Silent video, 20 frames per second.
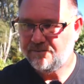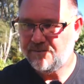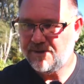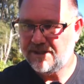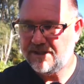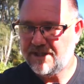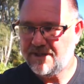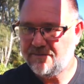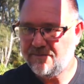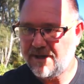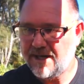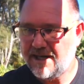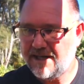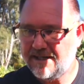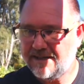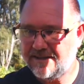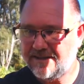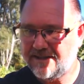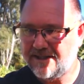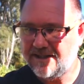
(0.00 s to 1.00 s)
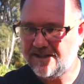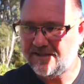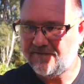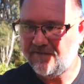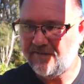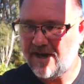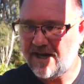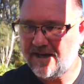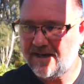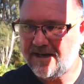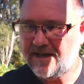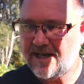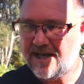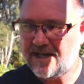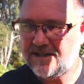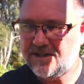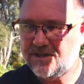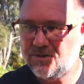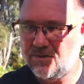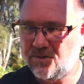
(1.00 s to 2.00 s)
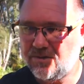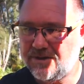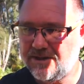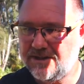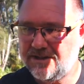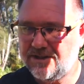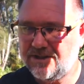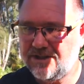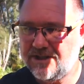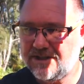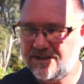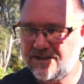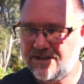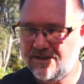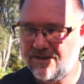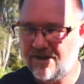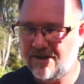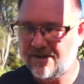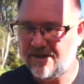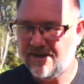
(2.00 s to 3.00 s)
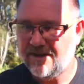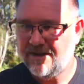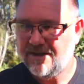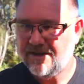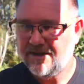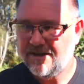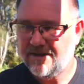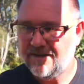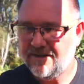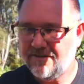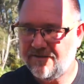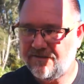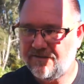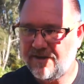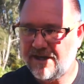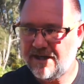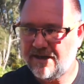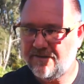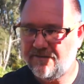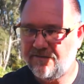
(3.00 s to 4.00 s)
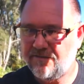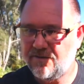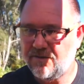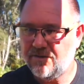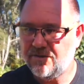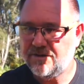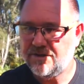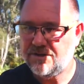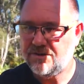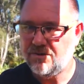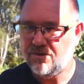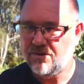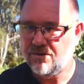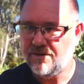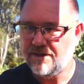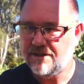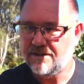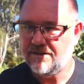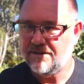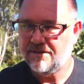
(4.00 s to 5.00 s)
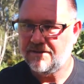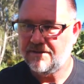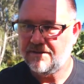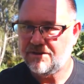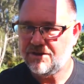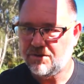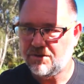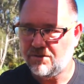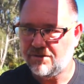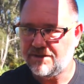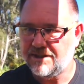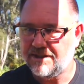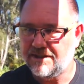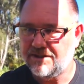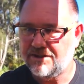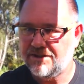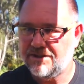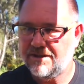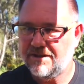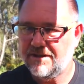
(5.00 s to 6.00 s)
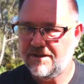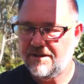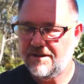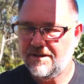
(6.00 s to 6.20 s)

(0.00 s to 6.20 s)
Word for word: Billy May says fake gas shortage, just like the fake food shortage.